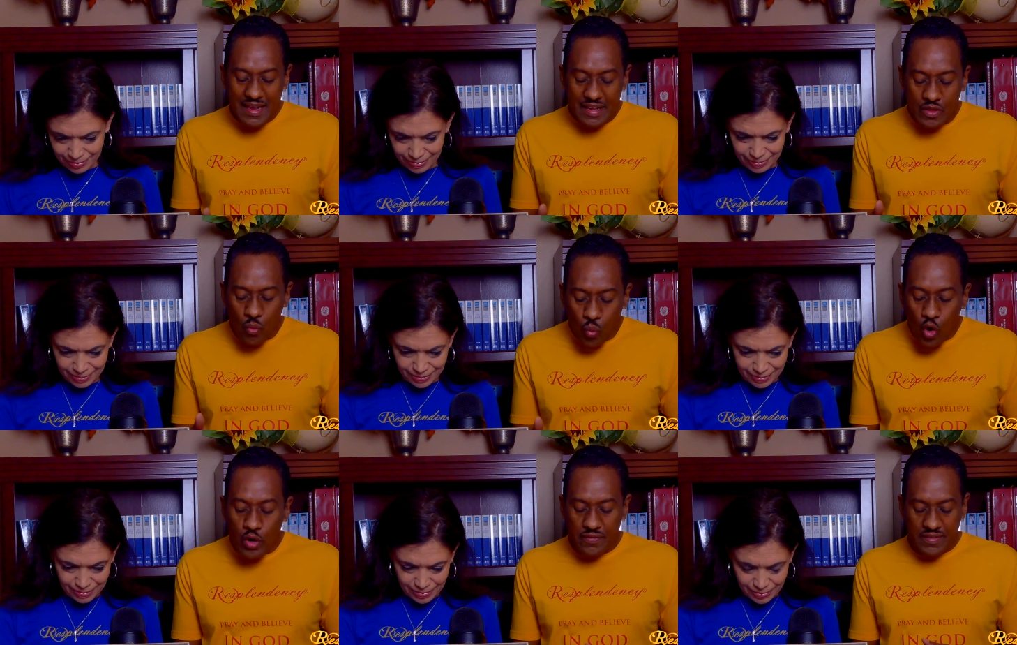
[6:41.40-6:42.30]
Speaker 1: the
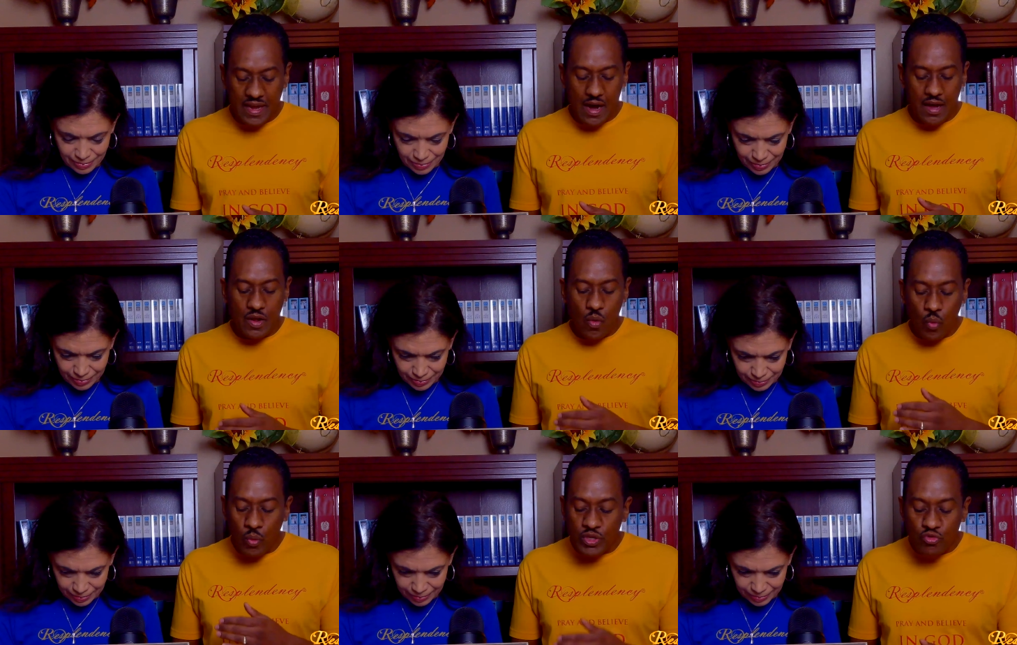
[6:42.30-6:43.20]
word of God,
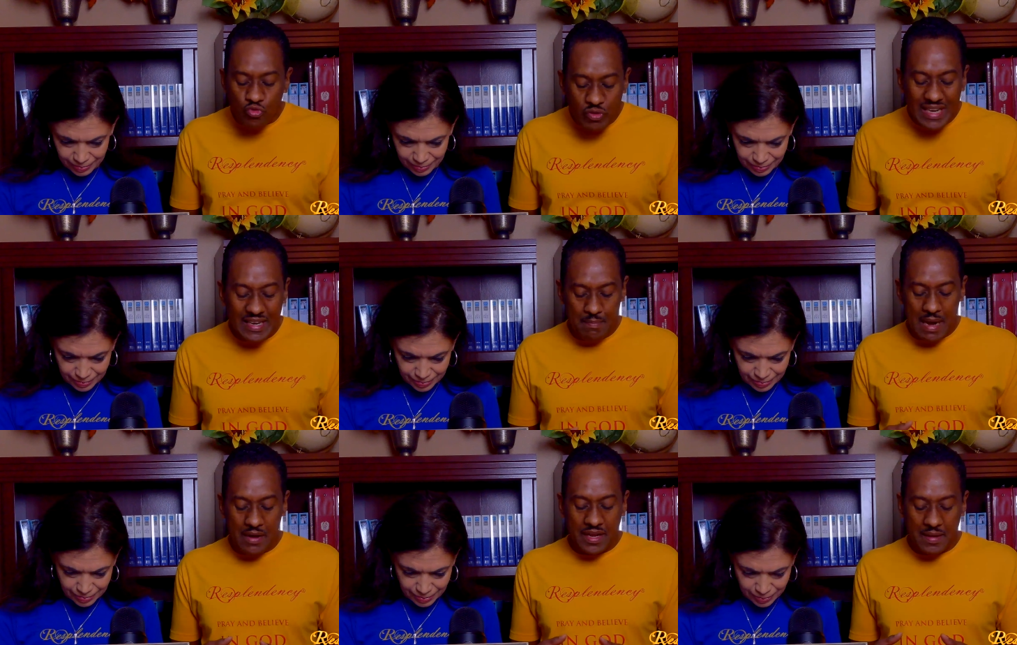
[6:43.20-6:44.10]
what was written
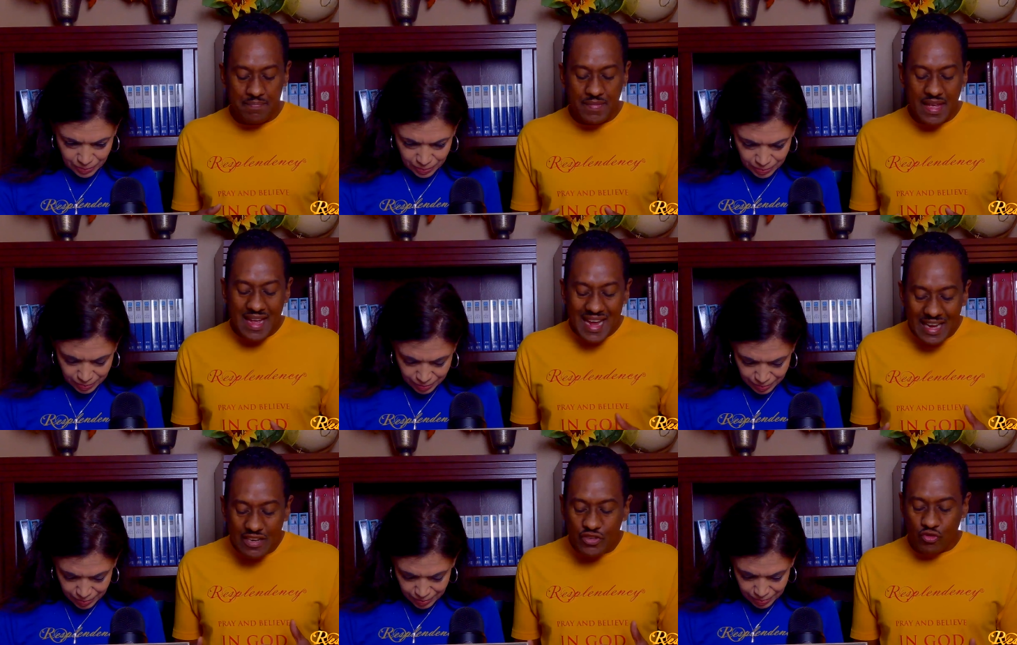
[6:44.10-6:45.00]
about him
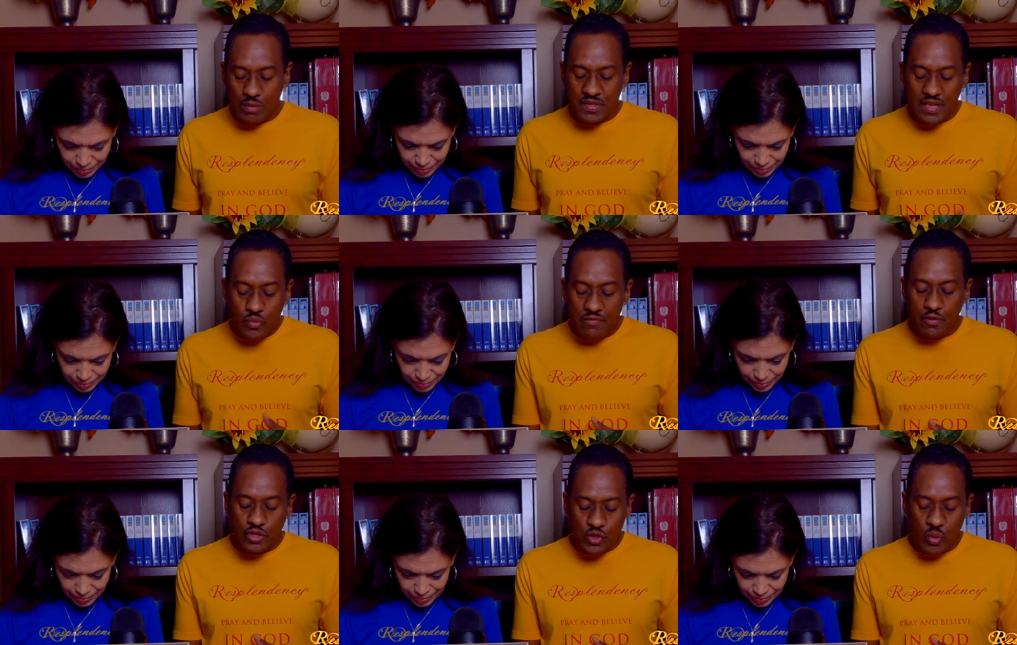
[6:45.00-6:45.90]
in the scriptures. That's what
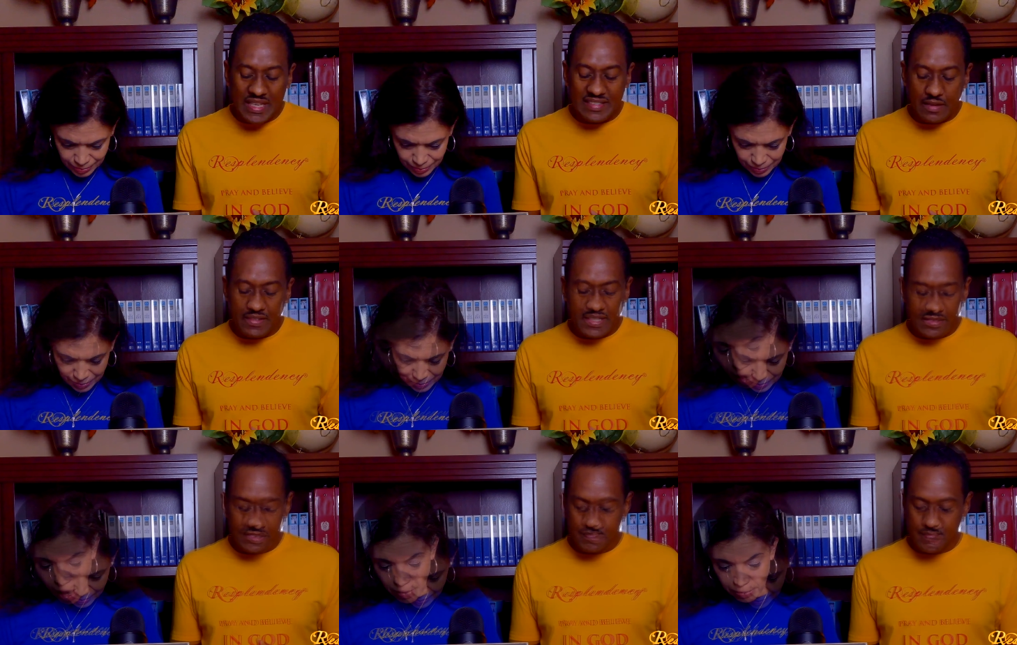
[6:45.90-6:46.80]
verse 27
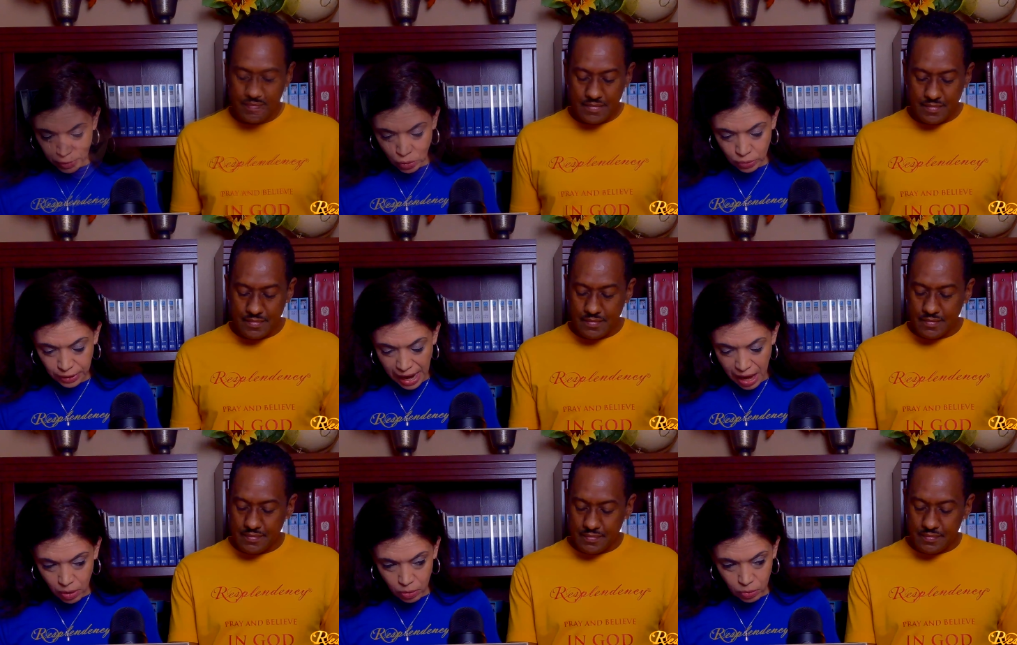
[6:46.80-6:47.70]
says. Um,
Speaker 2: so
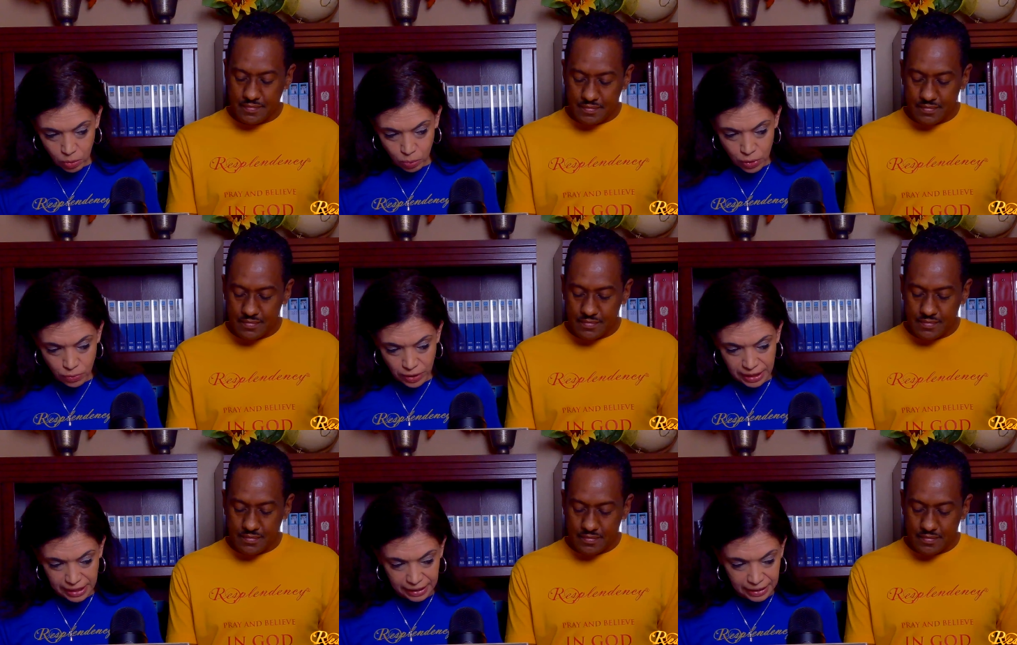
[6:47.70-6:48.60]
now we're
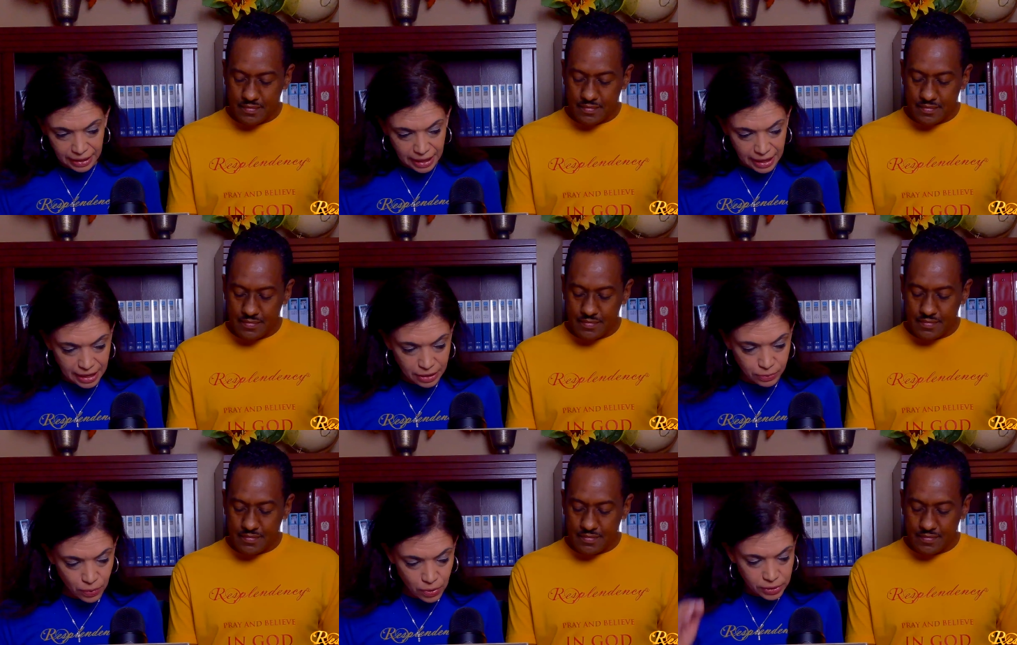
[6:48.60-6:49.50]
reading in
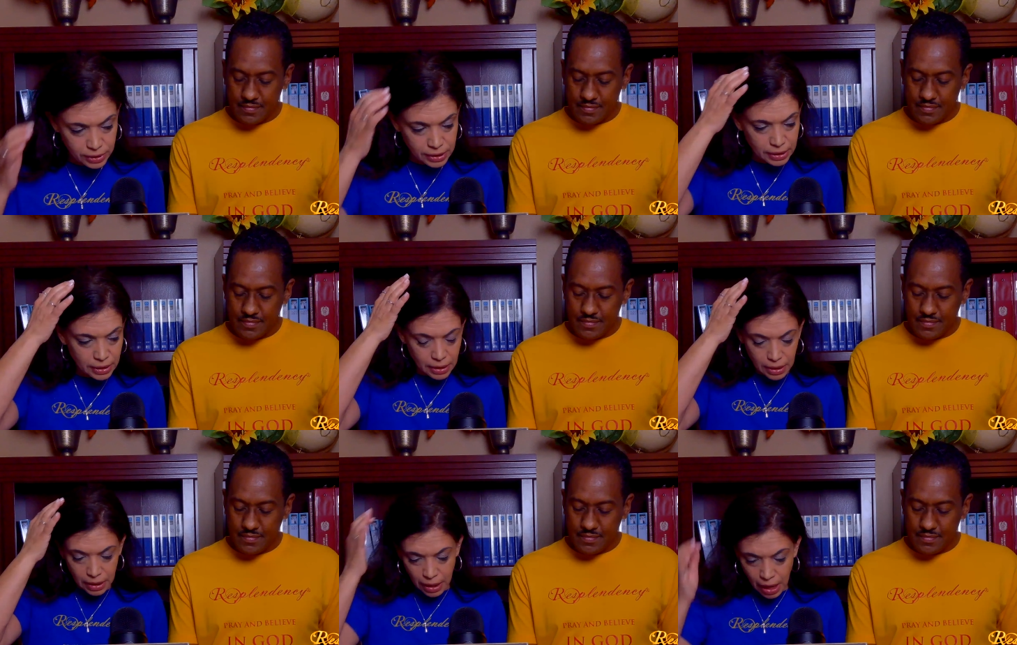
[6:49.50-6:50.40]
verse
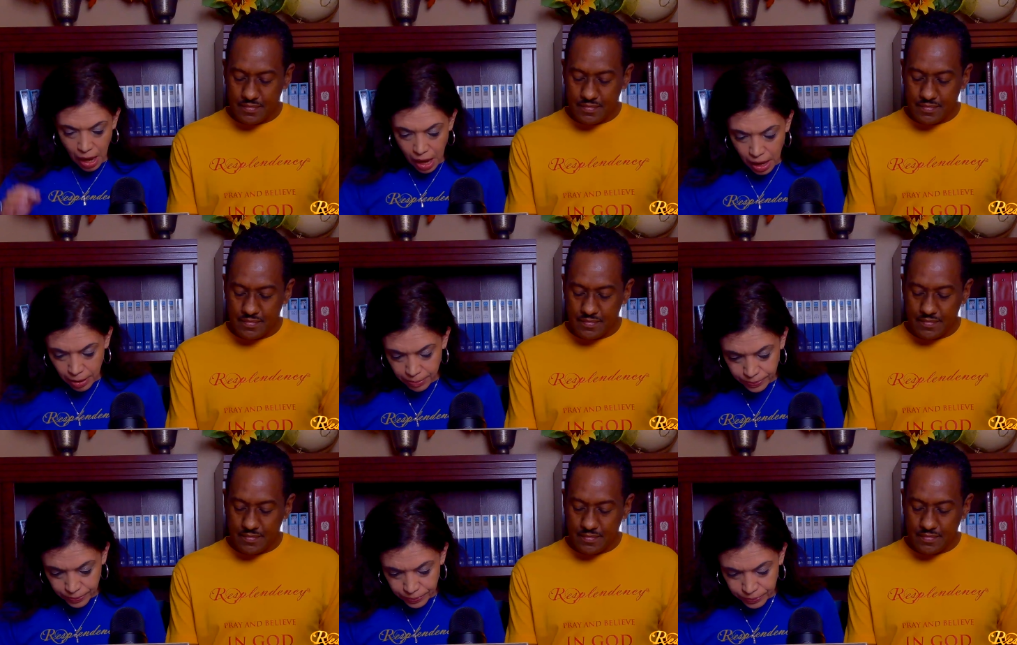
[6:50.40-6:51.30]

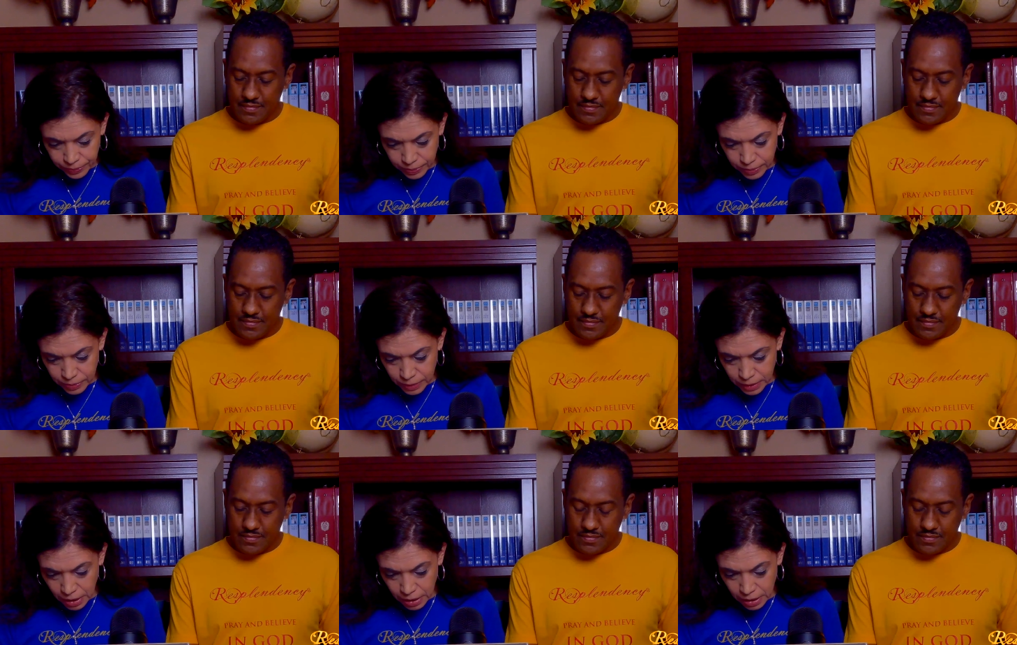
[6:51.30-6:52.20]
um,
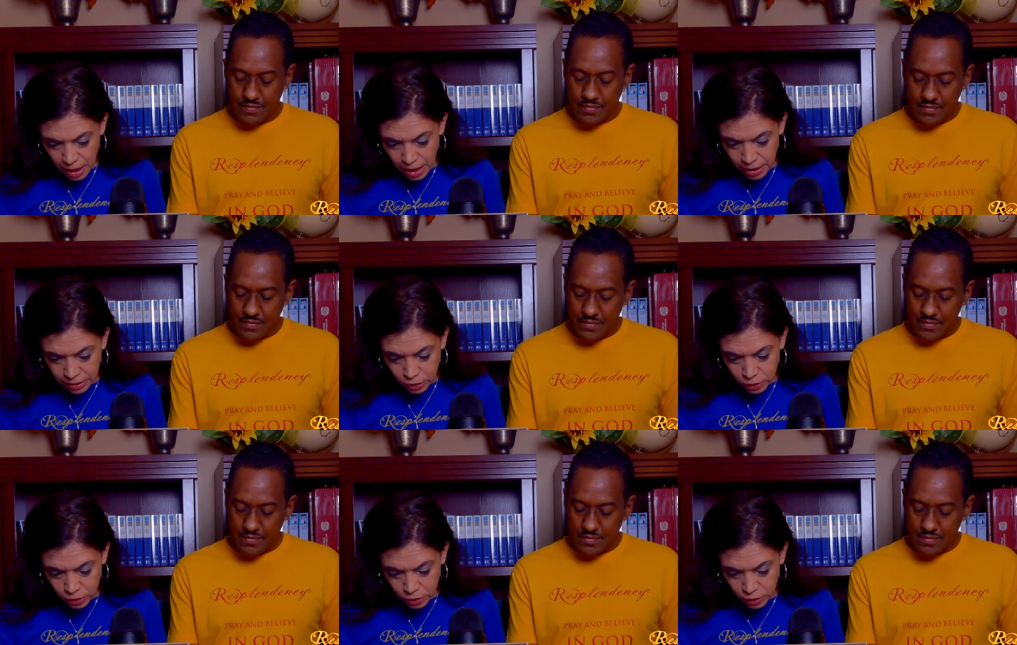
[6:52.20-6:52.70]
uh,